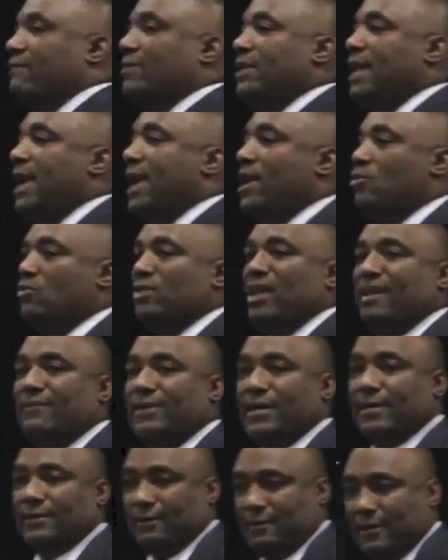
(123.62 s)
every day, who
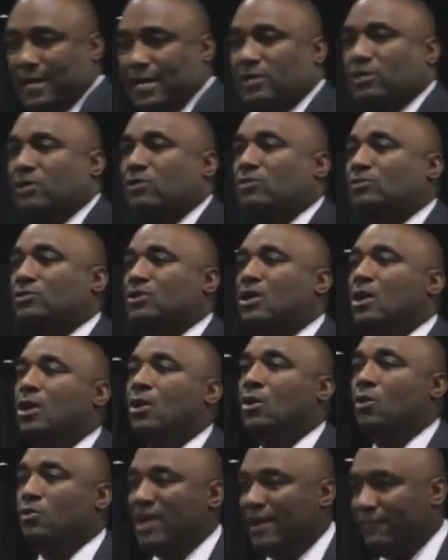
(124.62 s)
never get the thank yous,
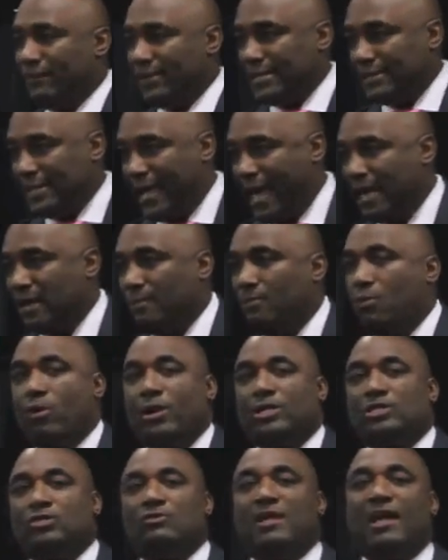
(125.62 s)
who never get the
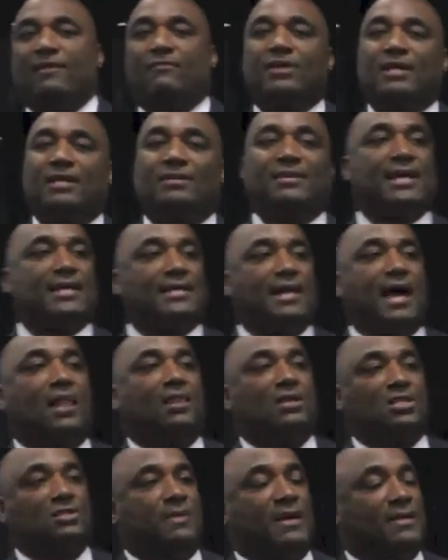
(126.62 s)
attaboys, who never get the
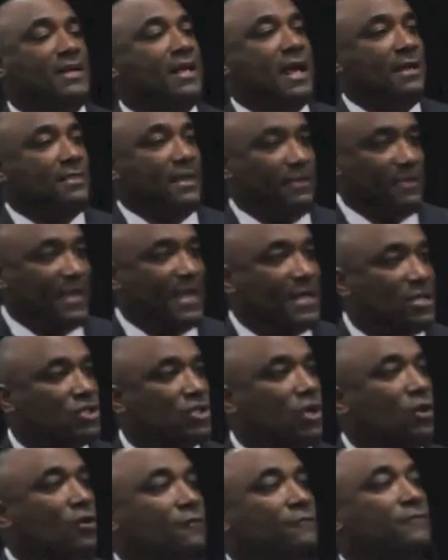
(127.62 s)
acknowledgement that they
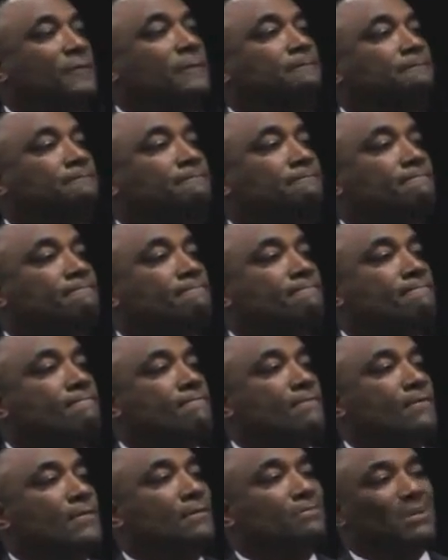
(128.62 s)
deserve.
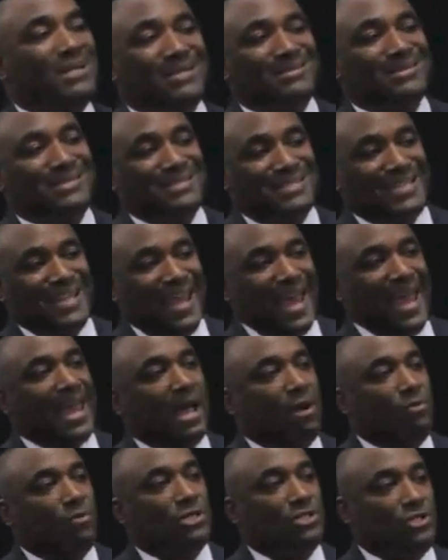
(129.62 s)
But today
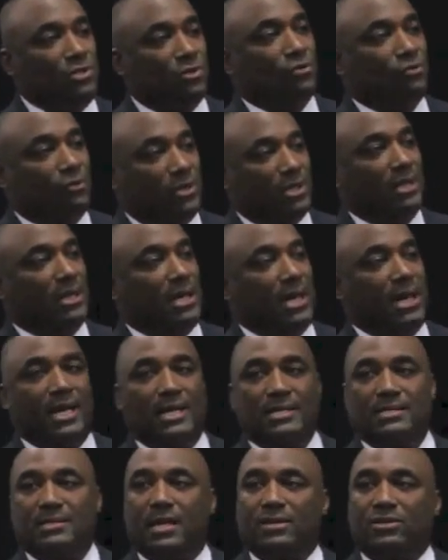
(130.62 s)
I want you to
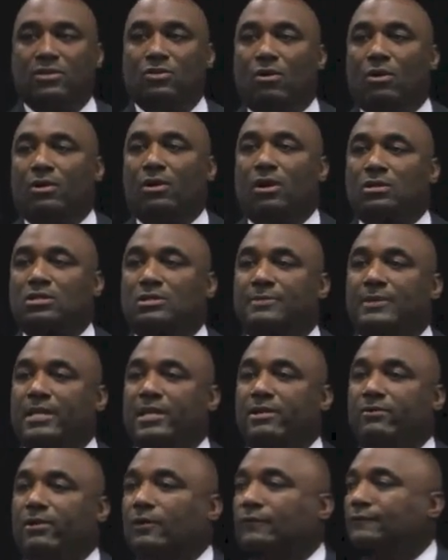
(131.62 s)
realize that you are the ultimate
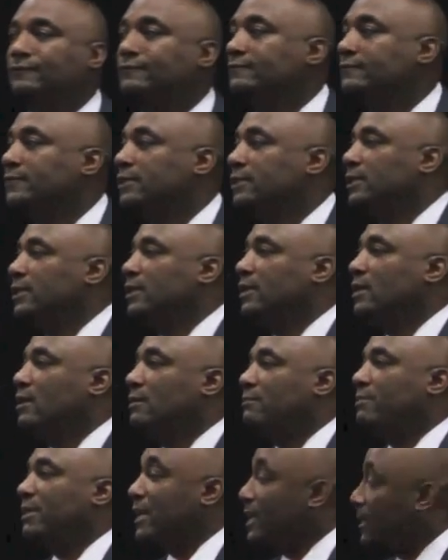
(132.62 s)
hero
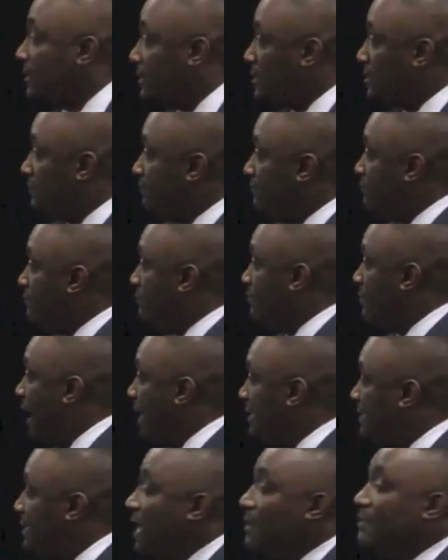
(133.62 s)
because
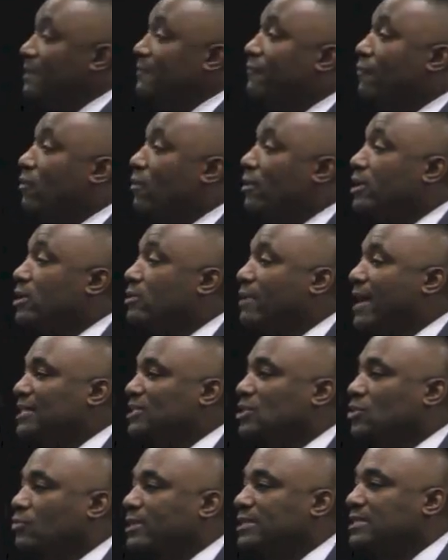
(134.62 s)
I stand before you
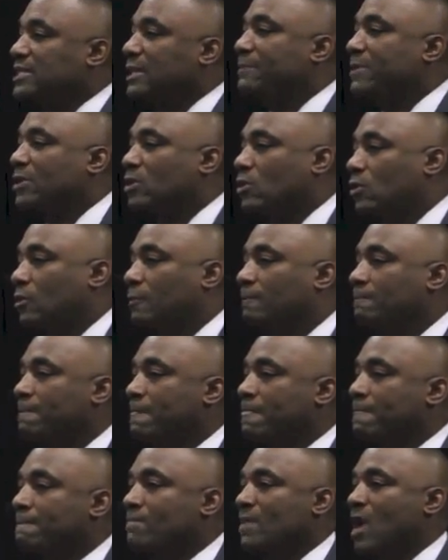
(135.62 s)
as the
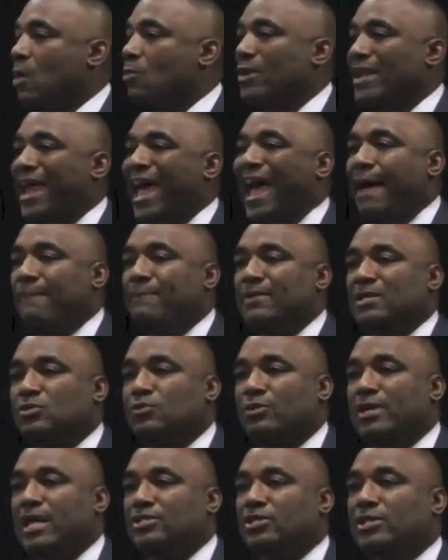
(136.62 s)
reciprocal of what happens
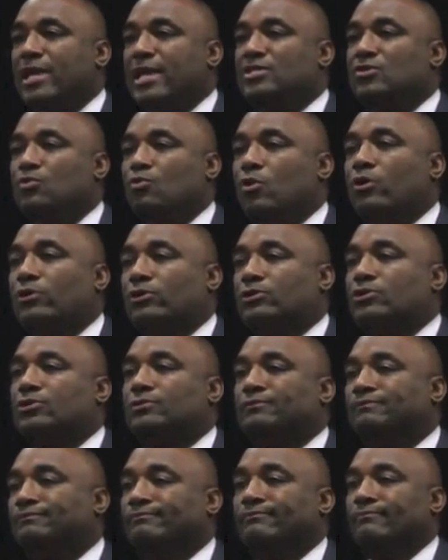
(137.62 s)
when education works.